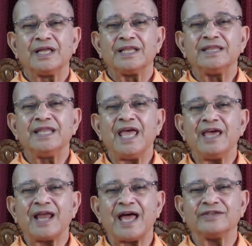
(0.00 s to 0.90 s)
their
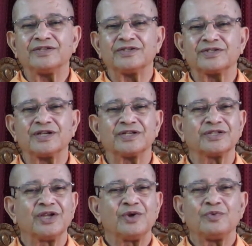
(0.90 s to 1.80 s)
ancestors
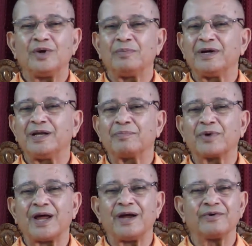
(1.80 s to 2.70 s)
will be
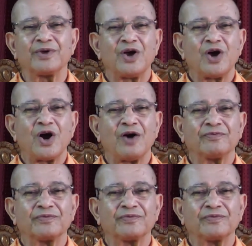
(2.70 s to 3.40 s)
deprived of,